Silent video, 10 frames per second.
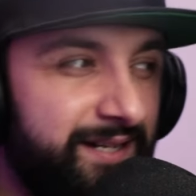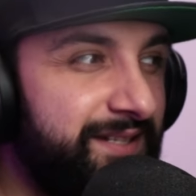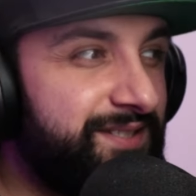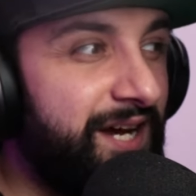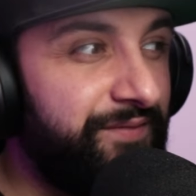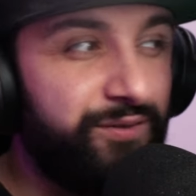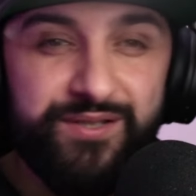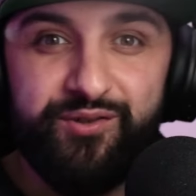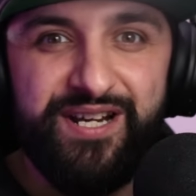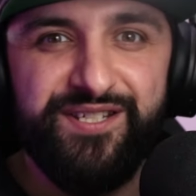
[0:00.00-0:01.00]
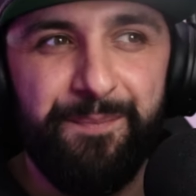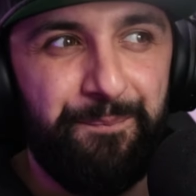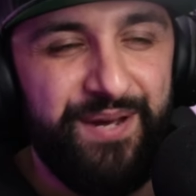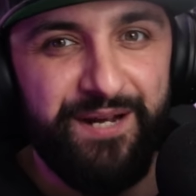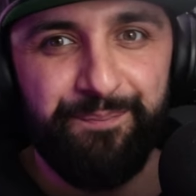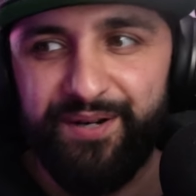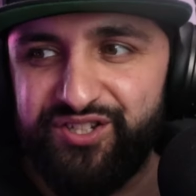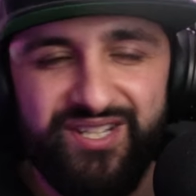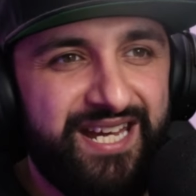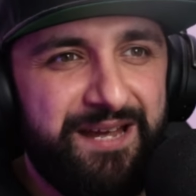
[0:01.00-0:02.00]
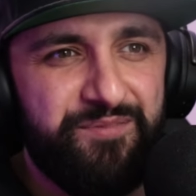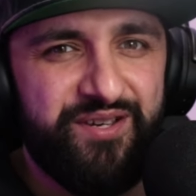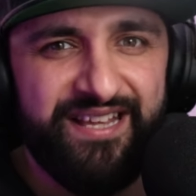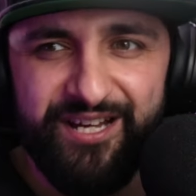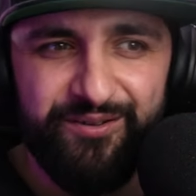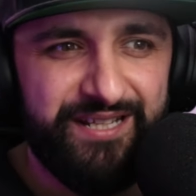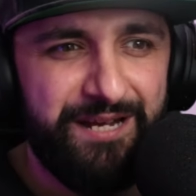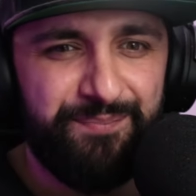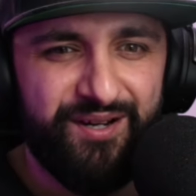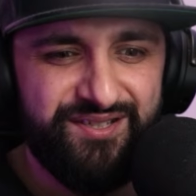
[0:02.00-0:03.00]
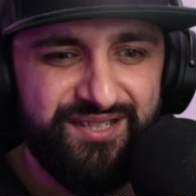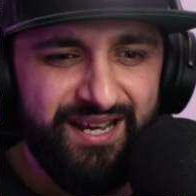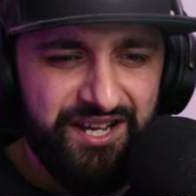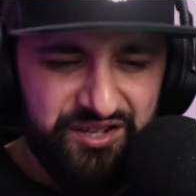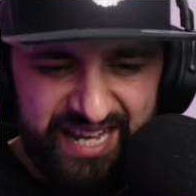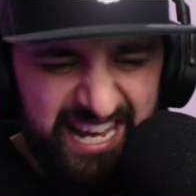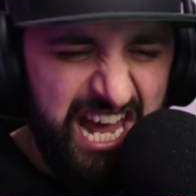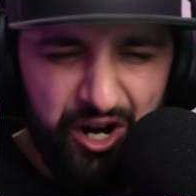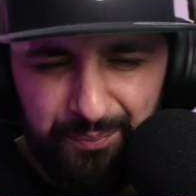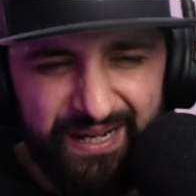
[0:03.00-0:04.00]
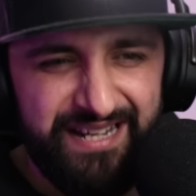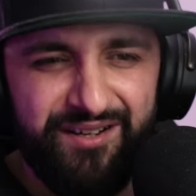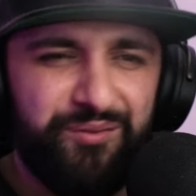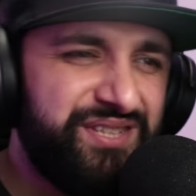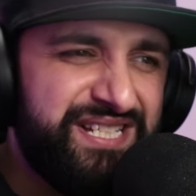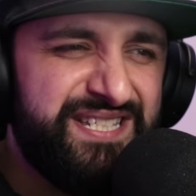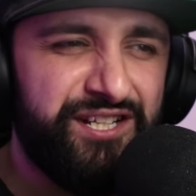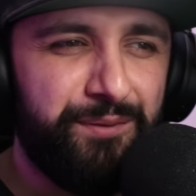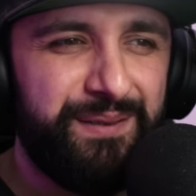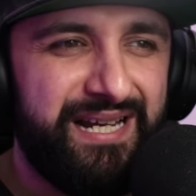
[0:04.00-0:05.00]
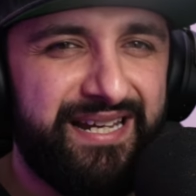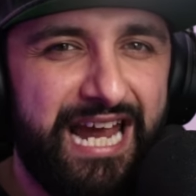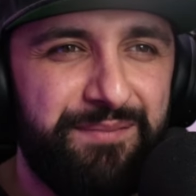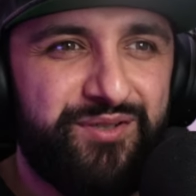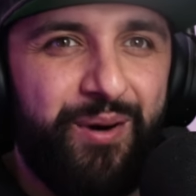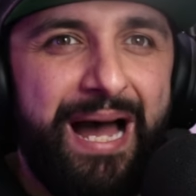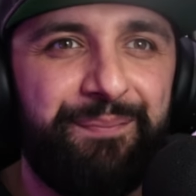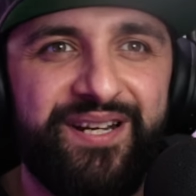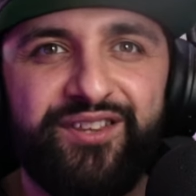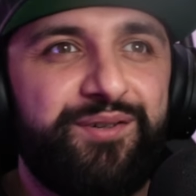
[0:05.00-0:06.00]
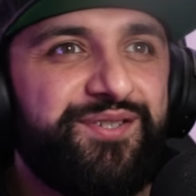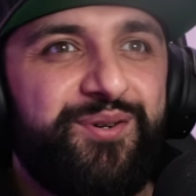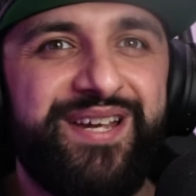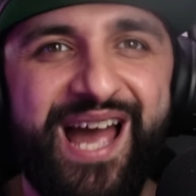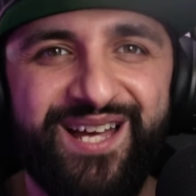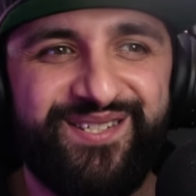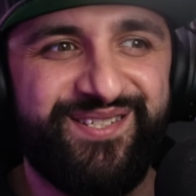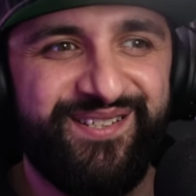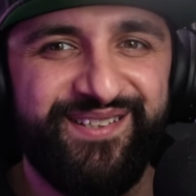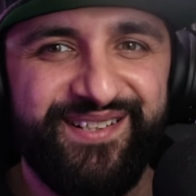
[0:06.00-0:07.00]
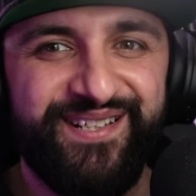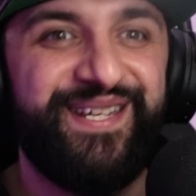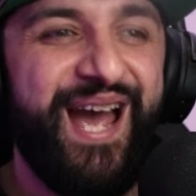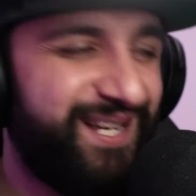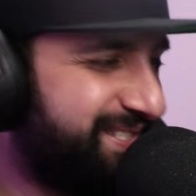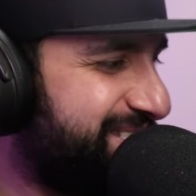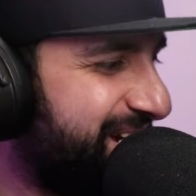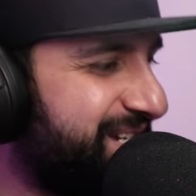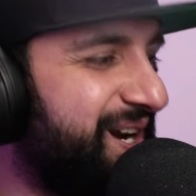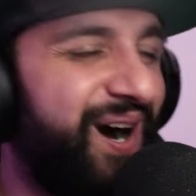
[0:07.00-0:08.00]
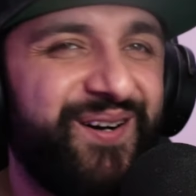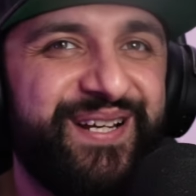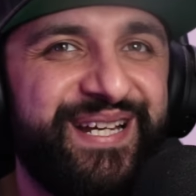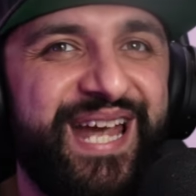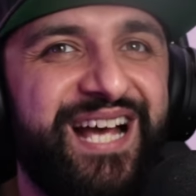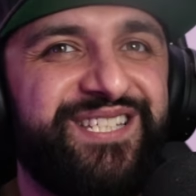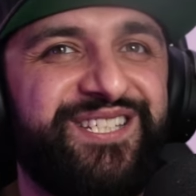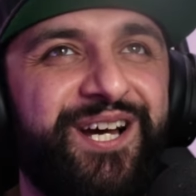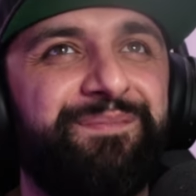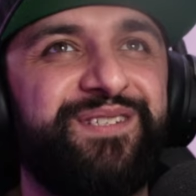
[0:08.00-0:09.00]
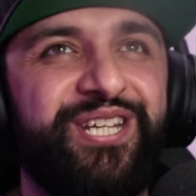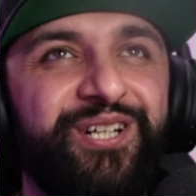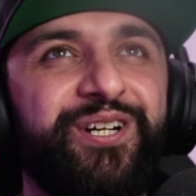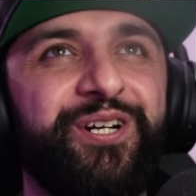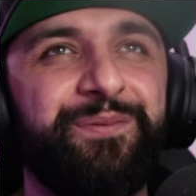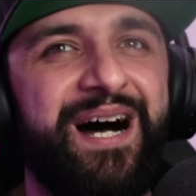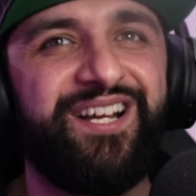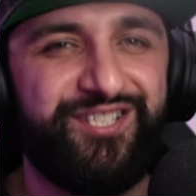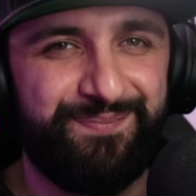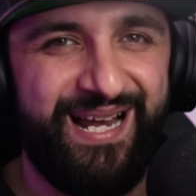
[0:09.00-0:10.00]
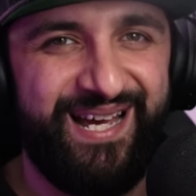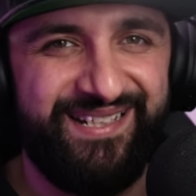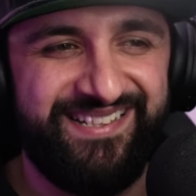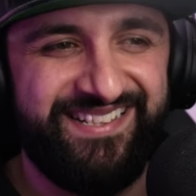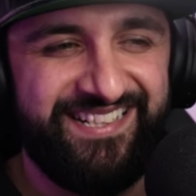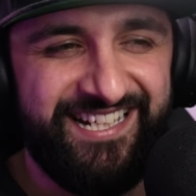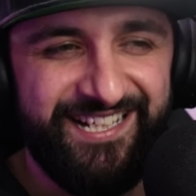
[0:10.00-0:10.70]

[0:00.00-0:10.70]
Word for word: Starfield was crazy. Big budget game. You get that on Game Pass. You're getting Hellblade. These single player games. What happened? I thought it was all gas. Gas. Y'all gassed up too much, blood.